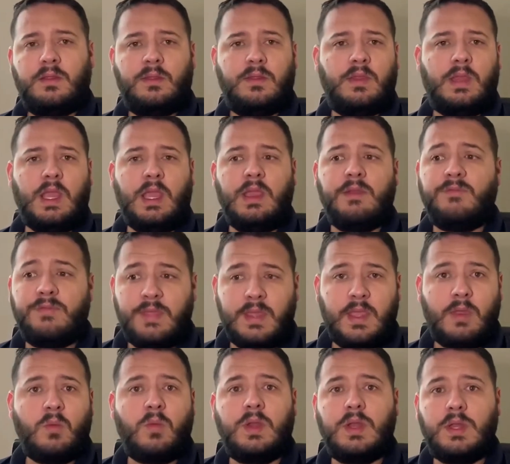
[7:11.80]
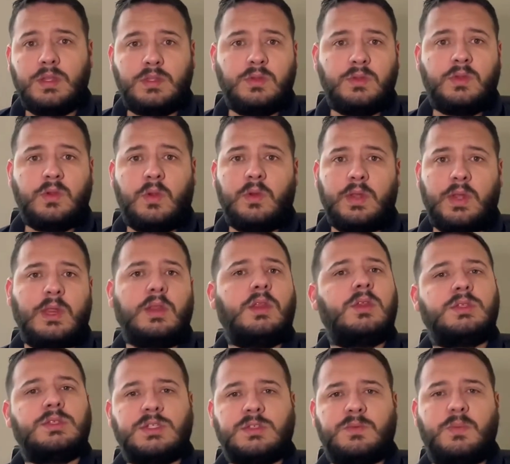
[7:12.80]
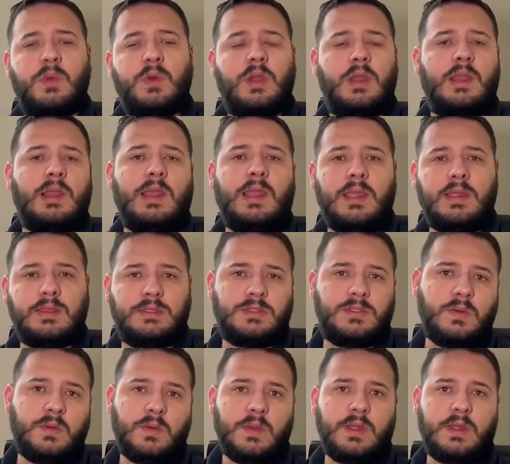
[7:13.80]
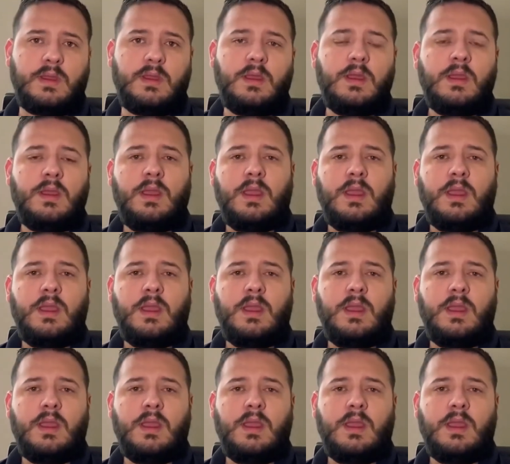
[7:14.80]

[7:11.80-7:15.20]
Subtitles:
if they wanted to donate, you just put a link to it